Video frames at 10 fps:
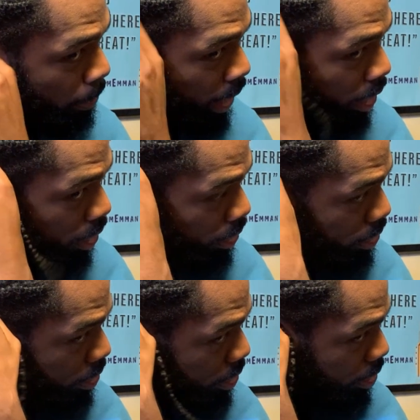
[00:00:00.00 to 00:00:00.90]
my
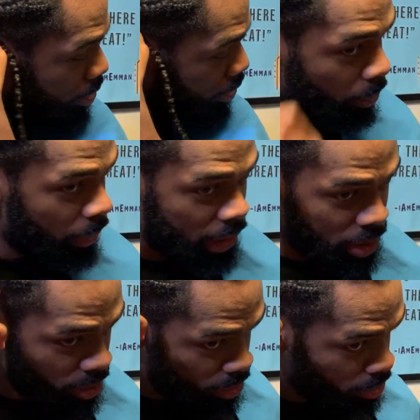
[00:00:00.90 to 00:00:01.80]
curls. We get
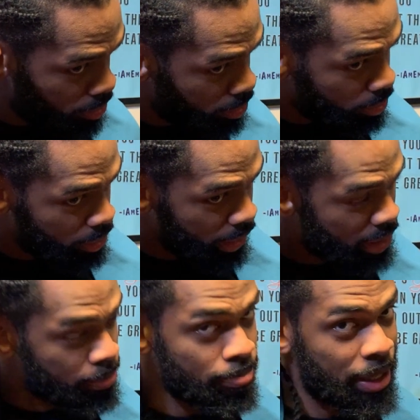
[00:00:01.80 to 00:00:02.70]
to, I guess,
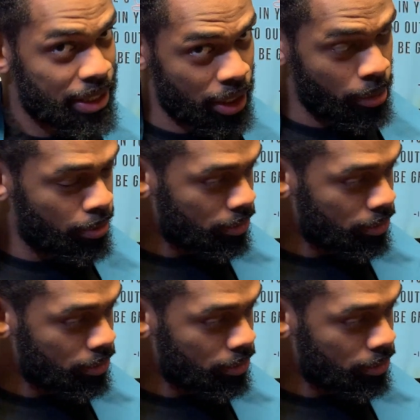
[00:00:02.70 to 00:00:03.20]
my scalp,